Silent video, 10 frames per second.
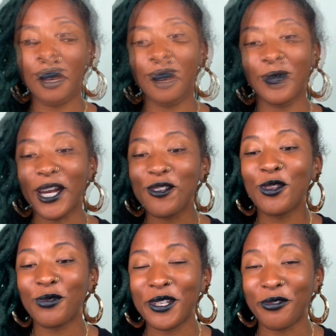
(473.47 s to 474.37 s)
I do
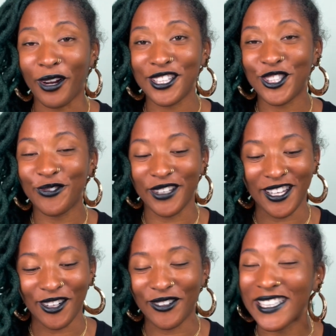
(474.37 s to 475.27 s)
the refresh
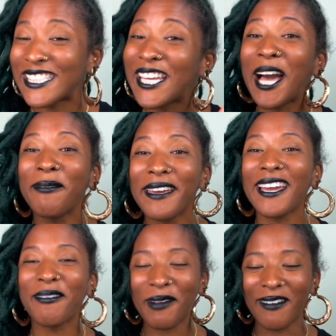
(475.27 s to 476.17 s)
video, it's coming,
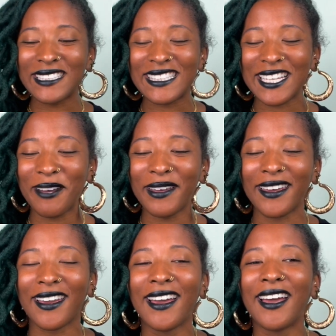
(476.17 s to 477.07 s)
I promise it's
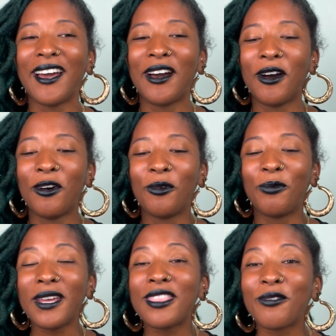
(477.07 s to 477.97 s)
coming.
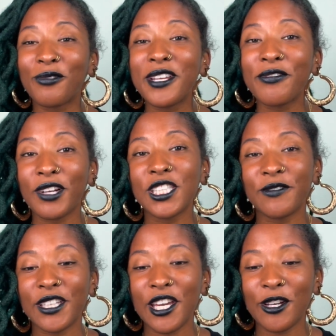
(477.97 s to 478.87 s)
With the refresh
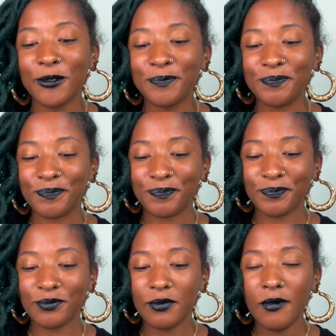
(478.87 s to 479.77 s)
video
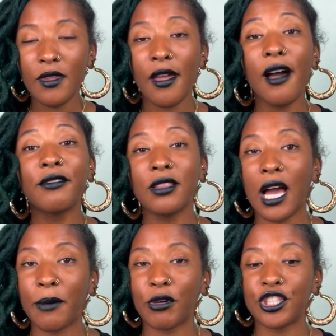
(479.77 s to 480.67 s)
of the
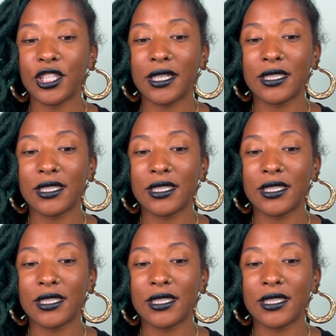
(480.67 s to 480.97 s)
lock brushing